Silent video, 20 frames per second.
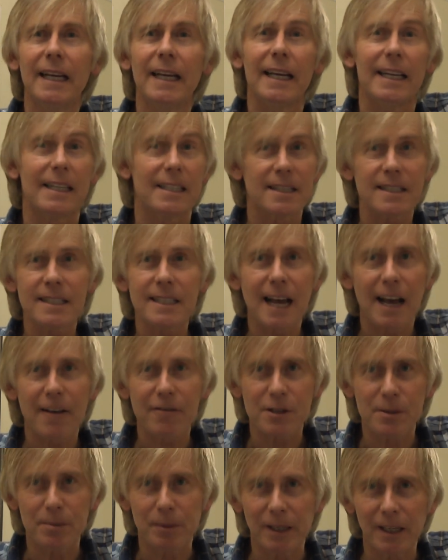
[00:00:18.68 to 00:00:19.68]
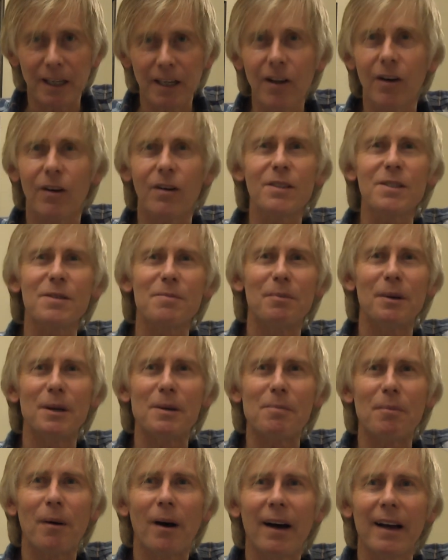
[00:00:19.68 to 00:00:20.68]
It doesn't have to be a lot,
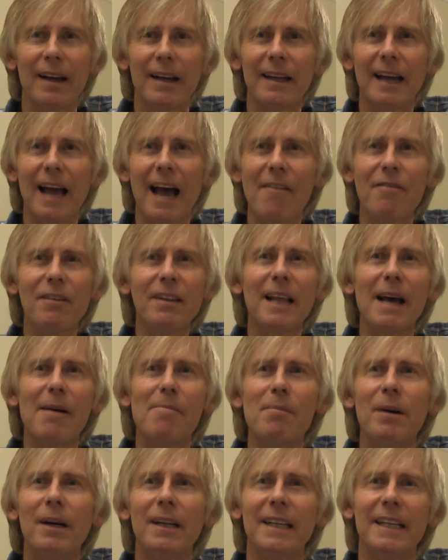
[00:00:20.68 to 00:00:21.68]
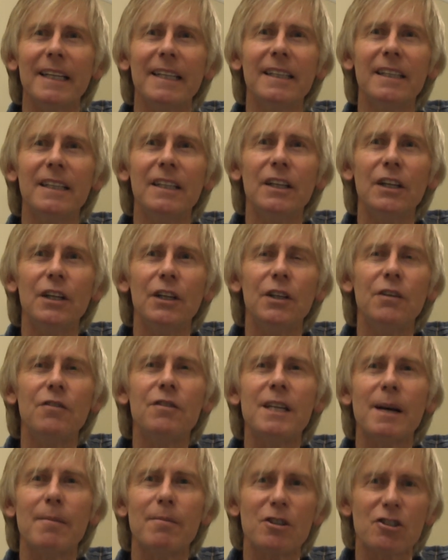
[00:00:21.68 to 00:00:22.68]
but by having that money, you've
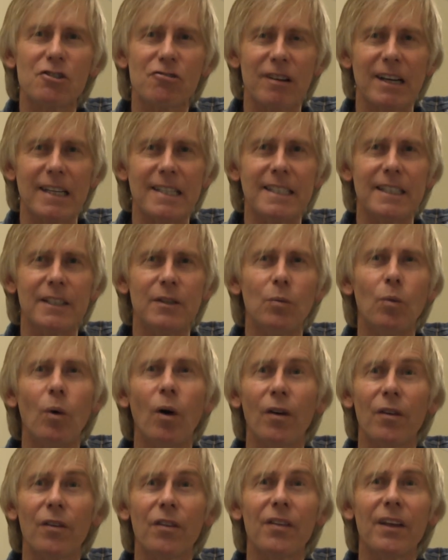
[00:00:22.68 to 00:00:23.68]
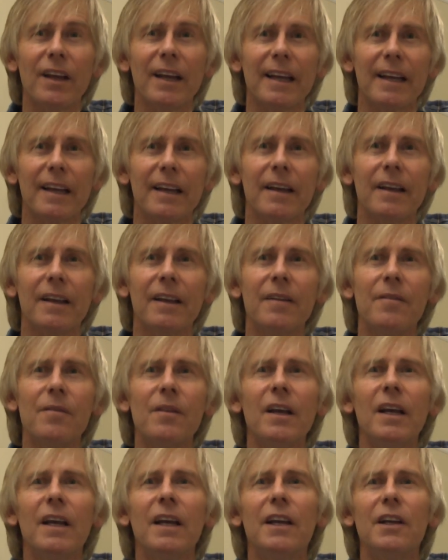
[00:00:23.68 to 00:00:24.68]
demonstrated one thing.
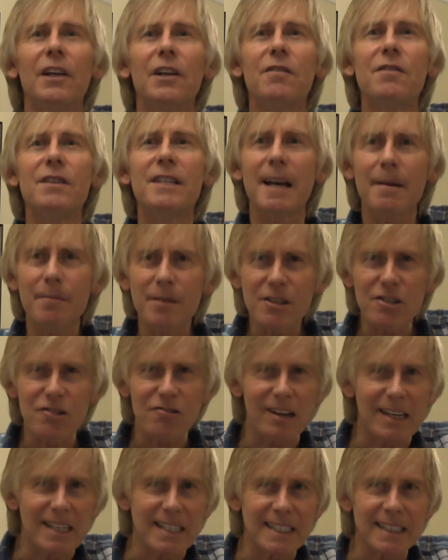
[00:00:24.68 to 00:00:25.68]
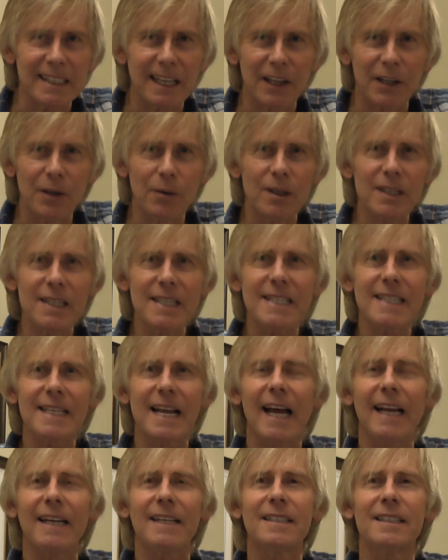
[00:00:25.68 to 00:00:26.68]
You've demonstrated that you
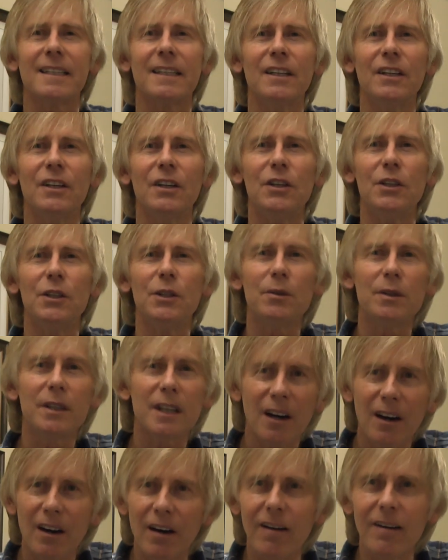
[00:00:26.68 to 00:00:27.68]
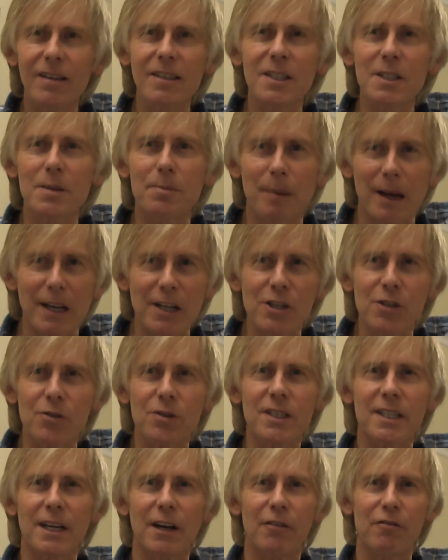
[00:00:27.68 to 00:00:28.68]
understand you can't spend
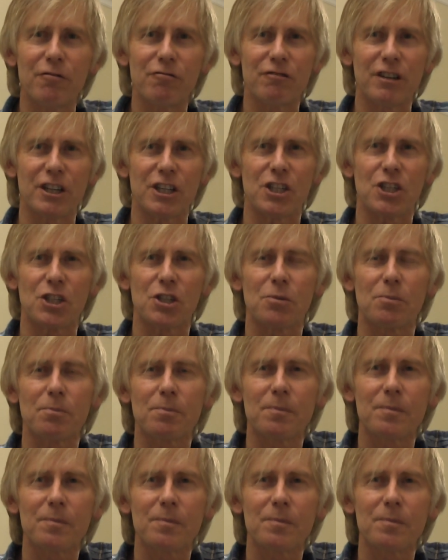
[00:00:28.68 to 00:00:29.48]
yourself rich.